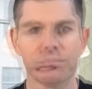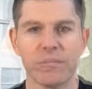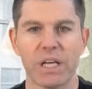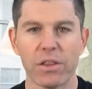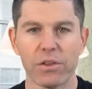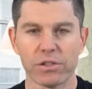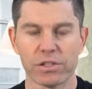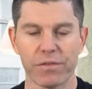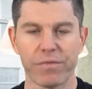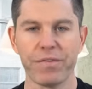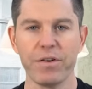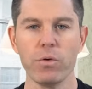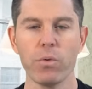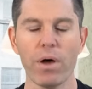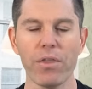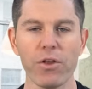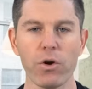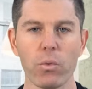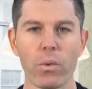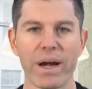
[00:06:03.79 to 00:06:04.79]
Now, there's a
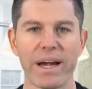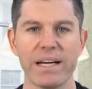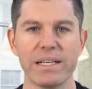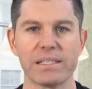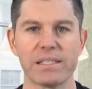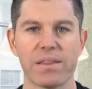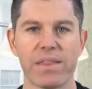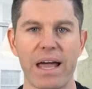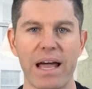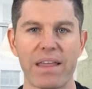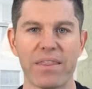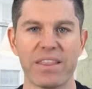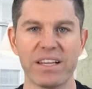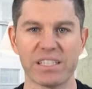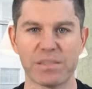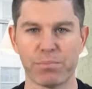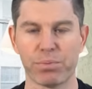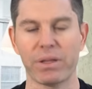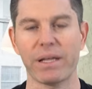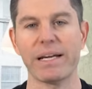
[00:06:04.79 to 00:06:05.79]
few other ways that
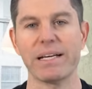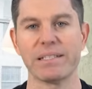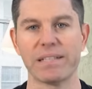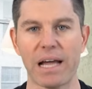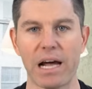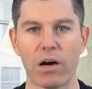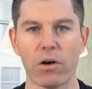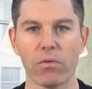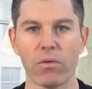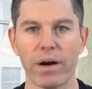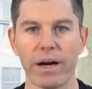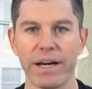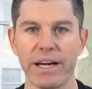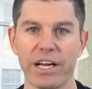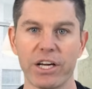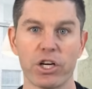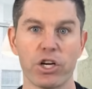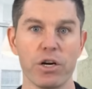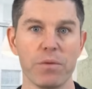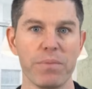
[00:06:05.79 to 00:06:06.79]
this plays out, right?
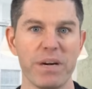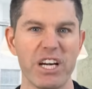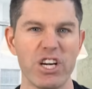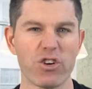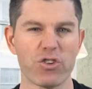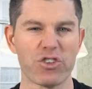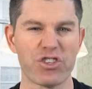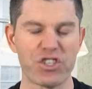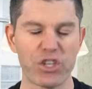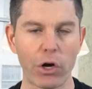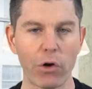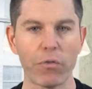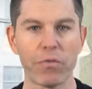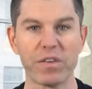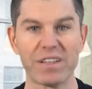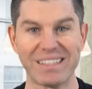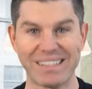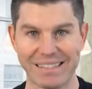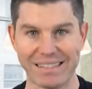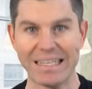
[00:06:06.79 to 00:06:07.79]
It could be your
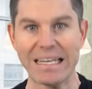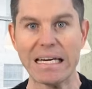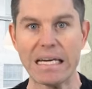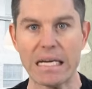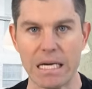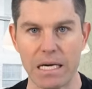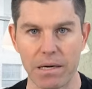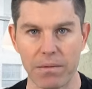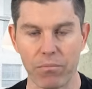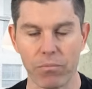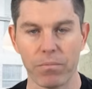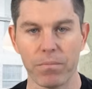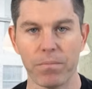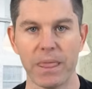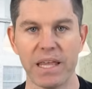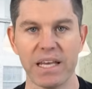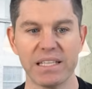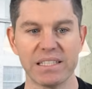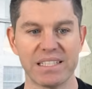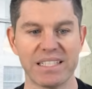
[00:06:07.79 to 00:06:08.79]
self esteem
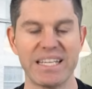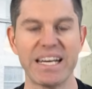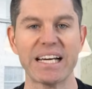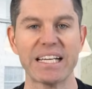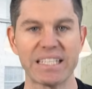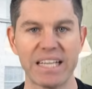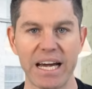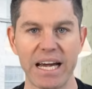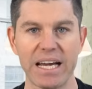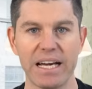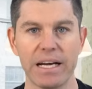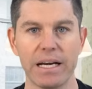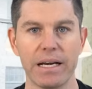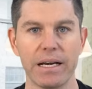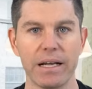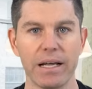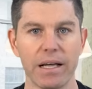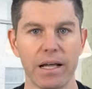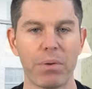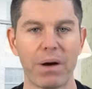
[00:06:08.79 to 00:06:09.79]
is
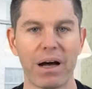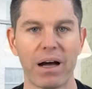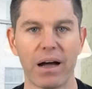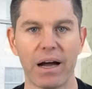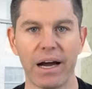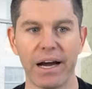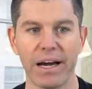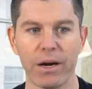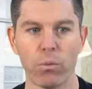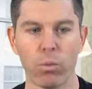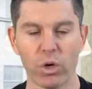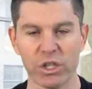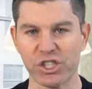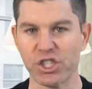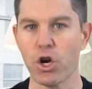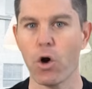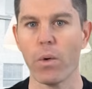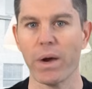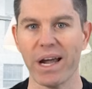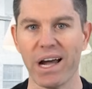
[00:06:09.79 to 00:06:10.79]
dictated by
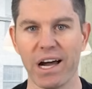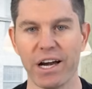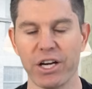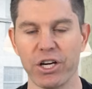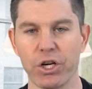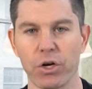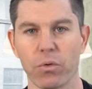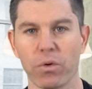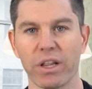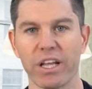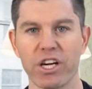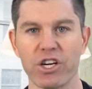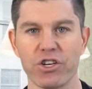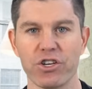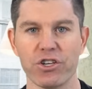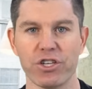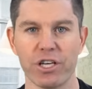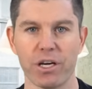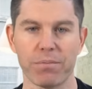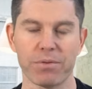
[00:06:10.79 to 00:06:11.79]
what's going on in your
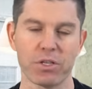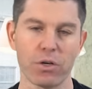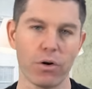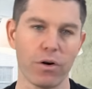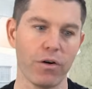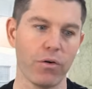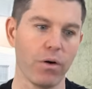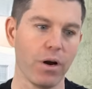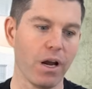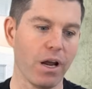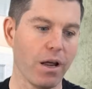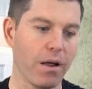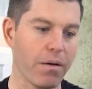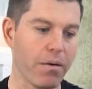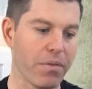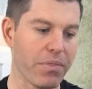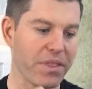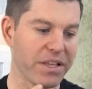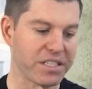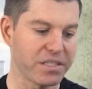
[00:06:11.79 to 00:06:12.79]
relationship. So,
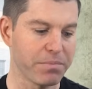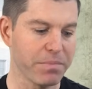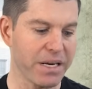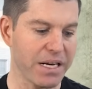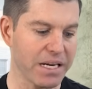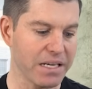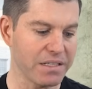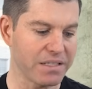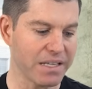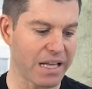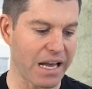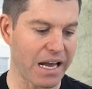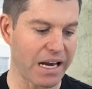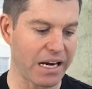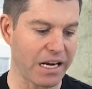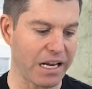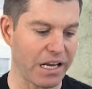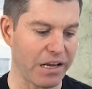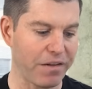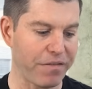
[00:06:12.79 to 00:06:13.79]
this means
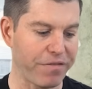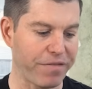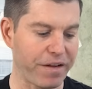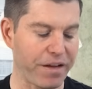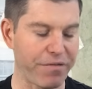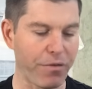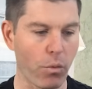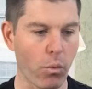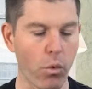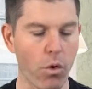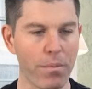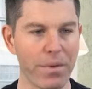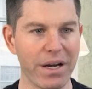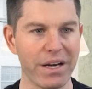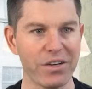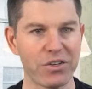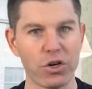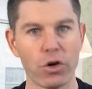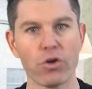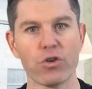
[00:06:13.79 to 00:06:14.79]
that if, if a
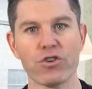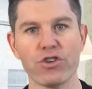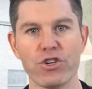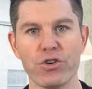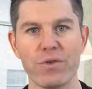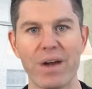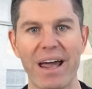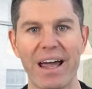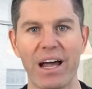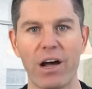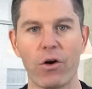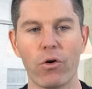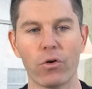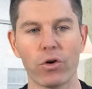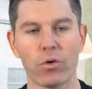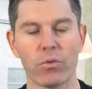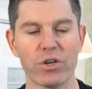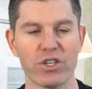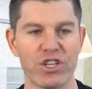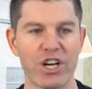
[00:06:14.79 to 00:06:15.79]
woman turns you
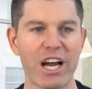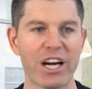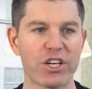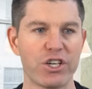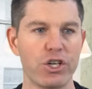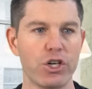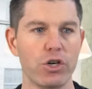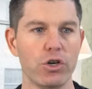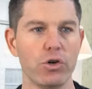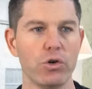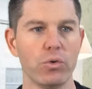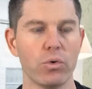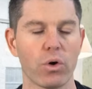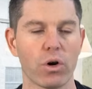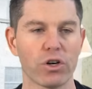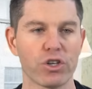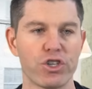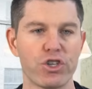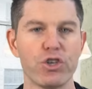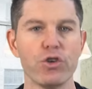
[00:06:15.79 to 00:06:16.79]
down or rejects you
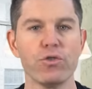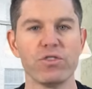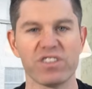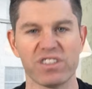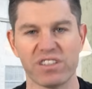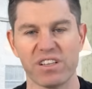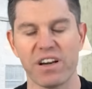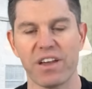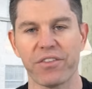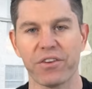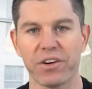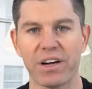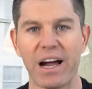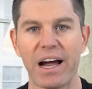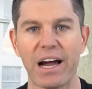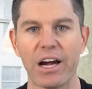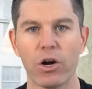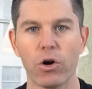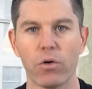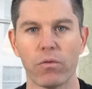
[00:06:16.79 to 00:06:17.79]
or chooses another
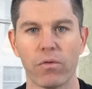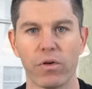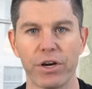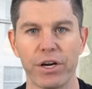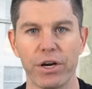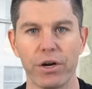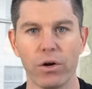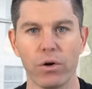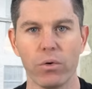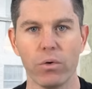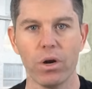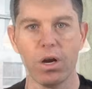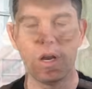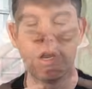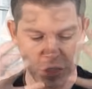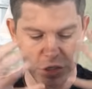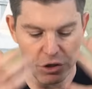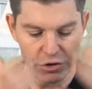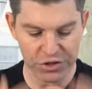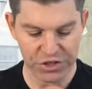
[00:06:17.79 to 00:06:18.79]
guy over you,
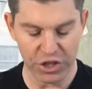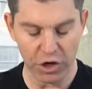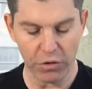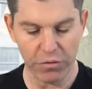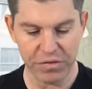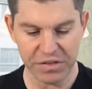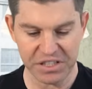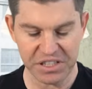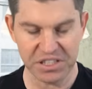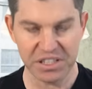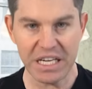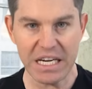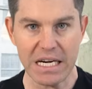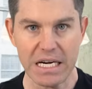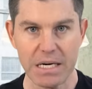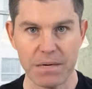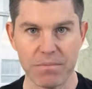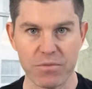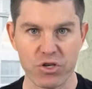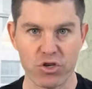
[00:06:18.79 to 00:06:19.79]
your self
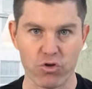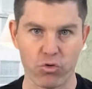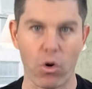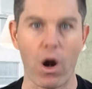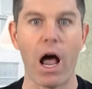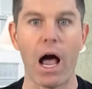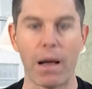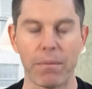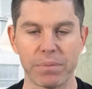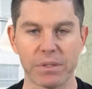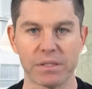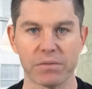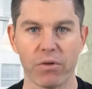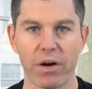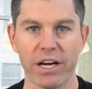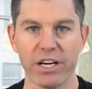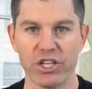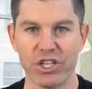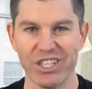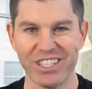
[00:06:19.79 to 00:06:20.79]
esteem drops,
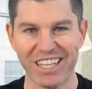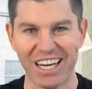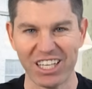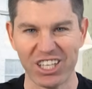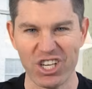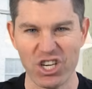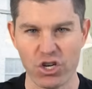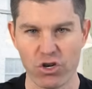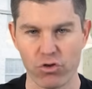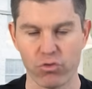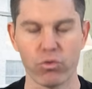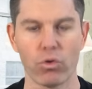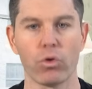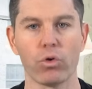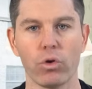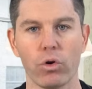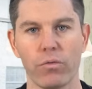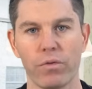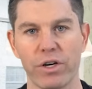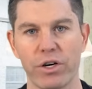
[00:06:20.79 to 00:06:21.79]
right? She's got
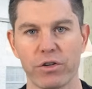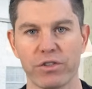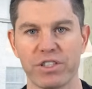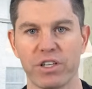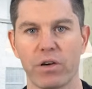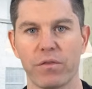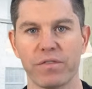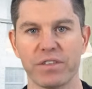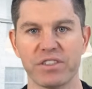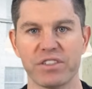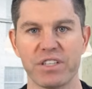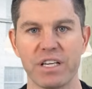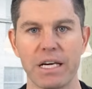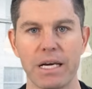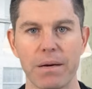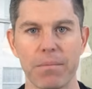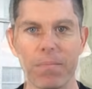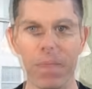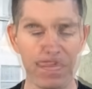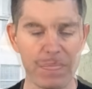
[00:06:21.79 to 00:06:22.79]
control over your self
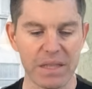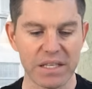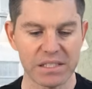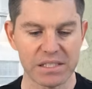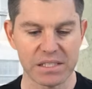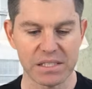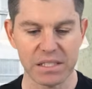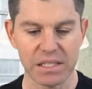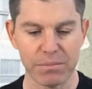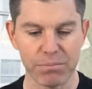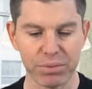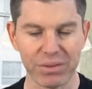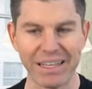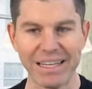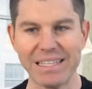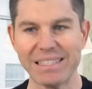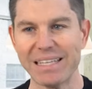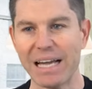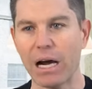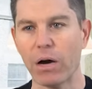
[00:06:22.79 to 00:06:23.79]
esteem. This
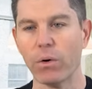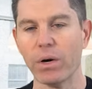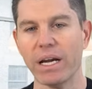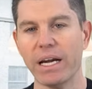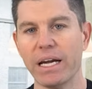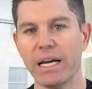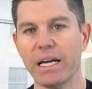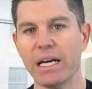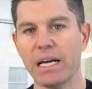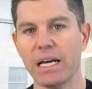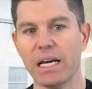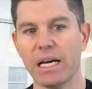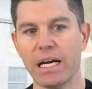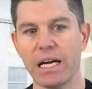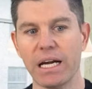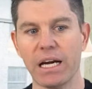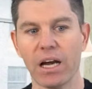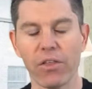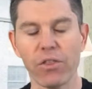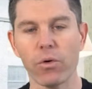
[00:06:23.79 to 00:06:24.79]
plays out in,
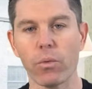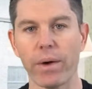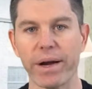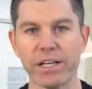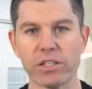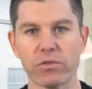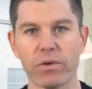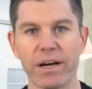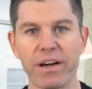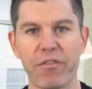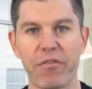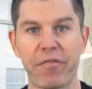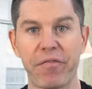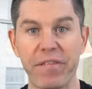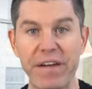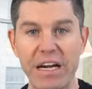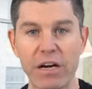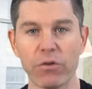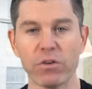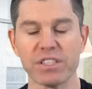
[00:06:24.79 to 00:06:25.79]
in other ways, right?
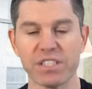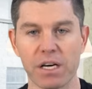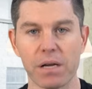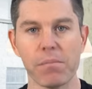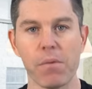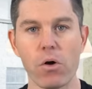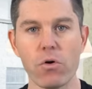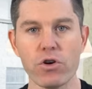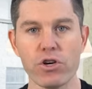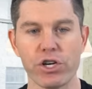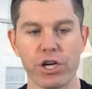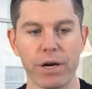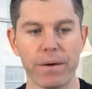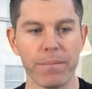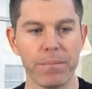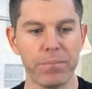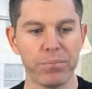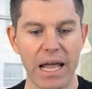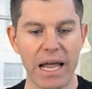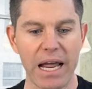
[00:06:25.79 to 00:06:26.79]
Fear is an
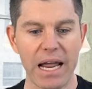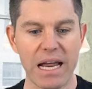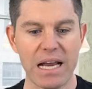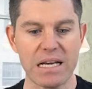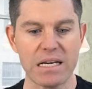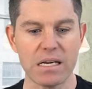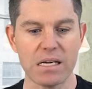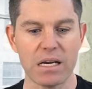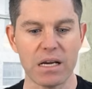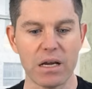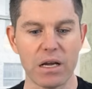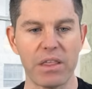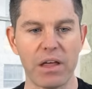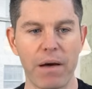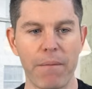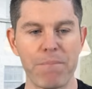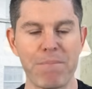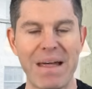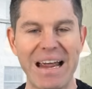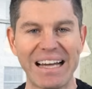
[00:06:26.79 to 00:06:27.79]
emotion, and
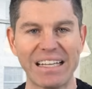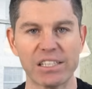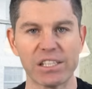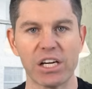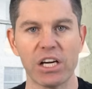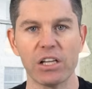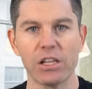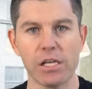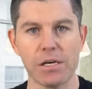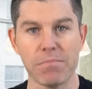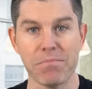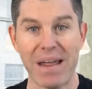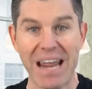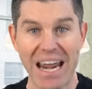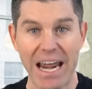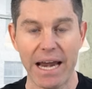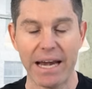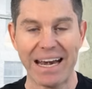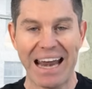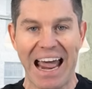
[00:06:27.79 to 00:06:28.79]
a masculine
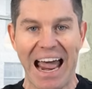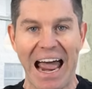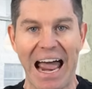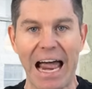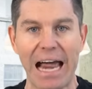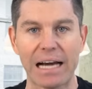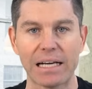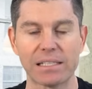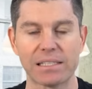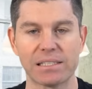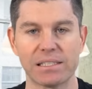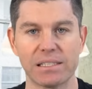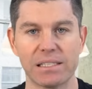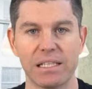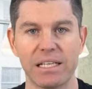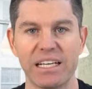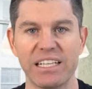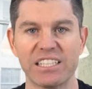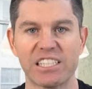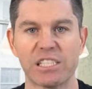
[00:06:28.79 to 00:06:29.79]
man acts
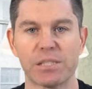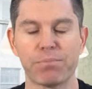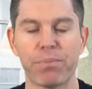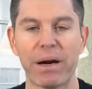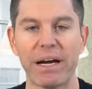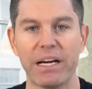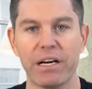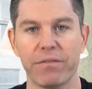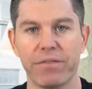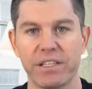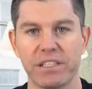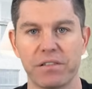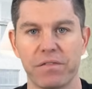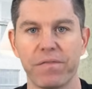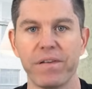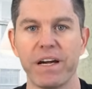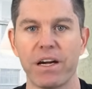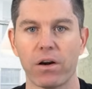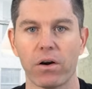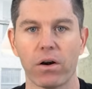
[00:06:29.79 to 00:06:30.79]
in spite of his
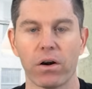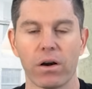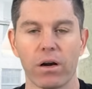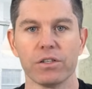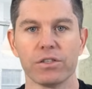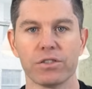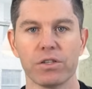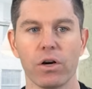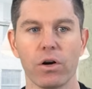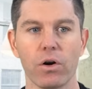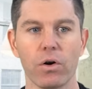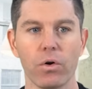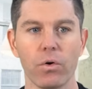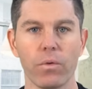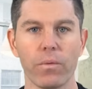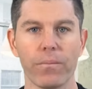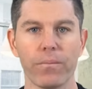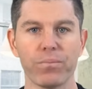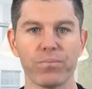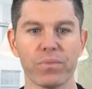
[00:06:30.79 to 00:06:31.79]
fear.
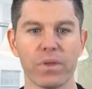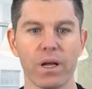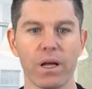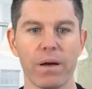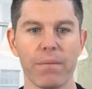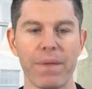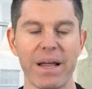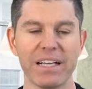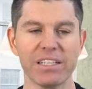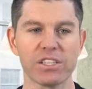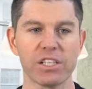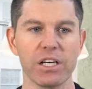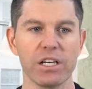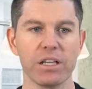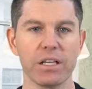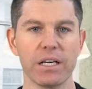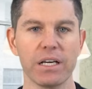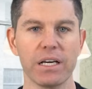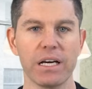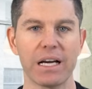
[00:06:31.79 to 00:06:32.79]
So a
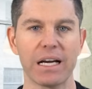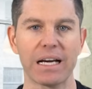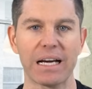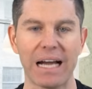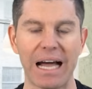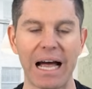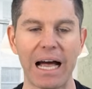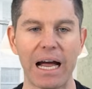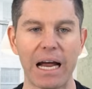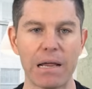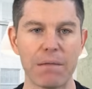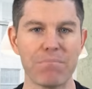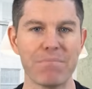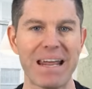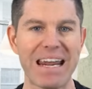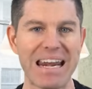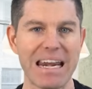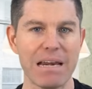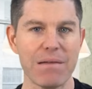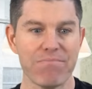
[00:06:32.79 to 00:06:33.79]
masculine guy
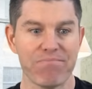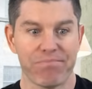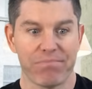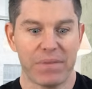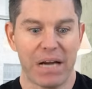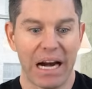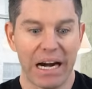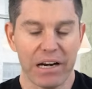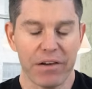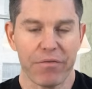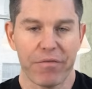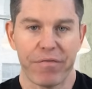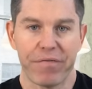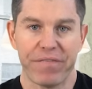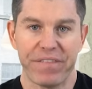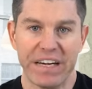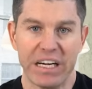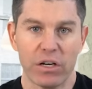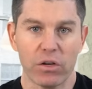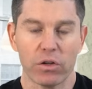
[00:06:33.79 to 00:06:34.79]
may kind of
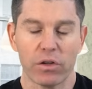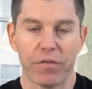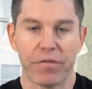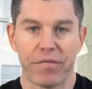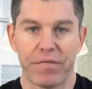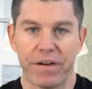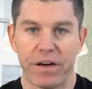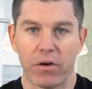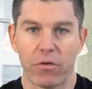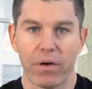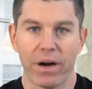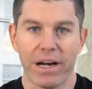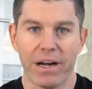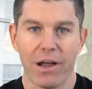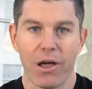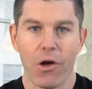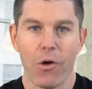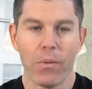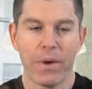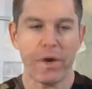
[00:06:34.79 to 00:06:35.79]
feel a fear,
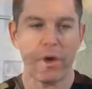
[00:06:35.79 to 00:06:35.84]
right?